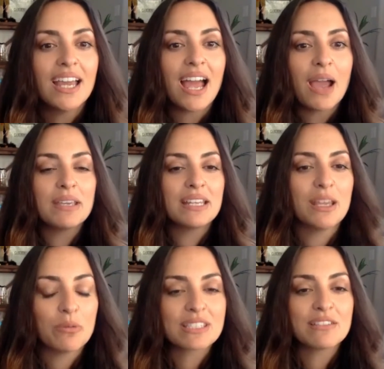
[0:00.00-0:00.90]
I mean,
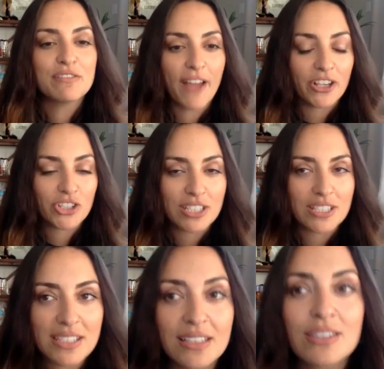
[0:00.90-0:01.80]
it was
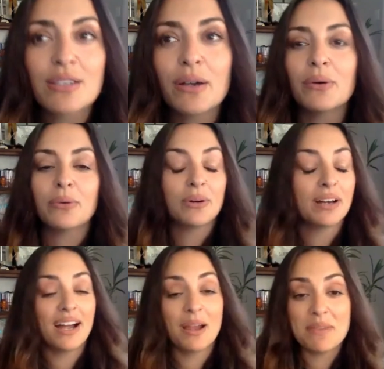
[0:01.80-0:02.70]
infectious. And so,
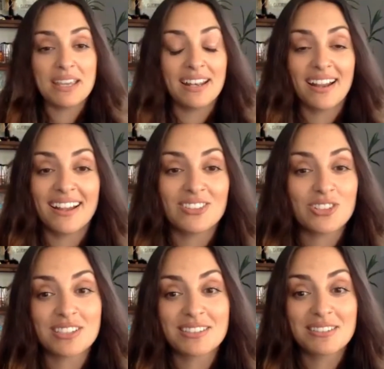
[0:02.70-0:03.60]
I mean,
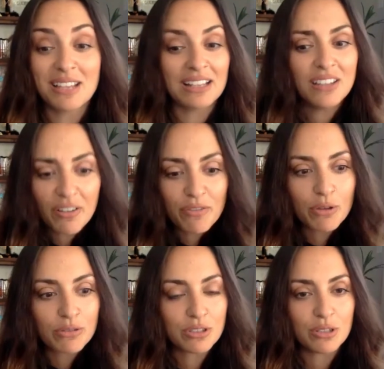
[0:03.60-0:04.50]
I love
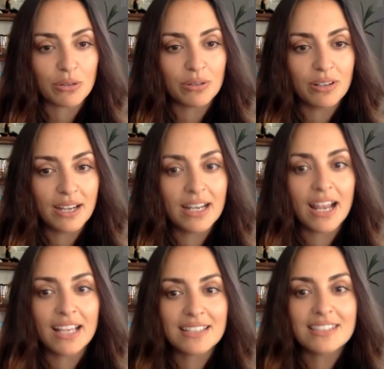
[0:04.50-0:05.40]
those two. And I
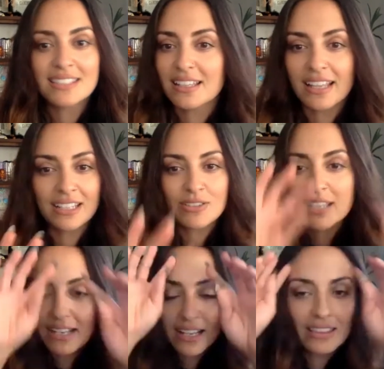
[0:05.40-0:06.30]
could, like you said,